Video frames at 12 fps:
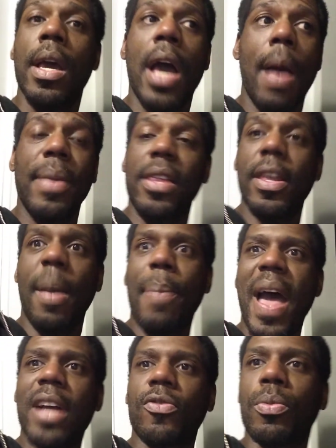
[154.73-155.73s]
I mean, that
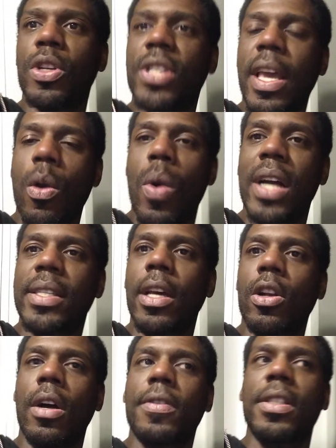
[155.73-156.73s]
pass from
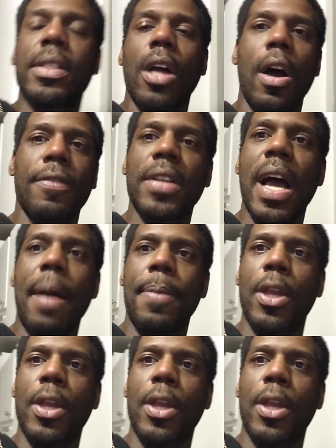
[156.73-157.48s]
Arcega-Whiteside off top.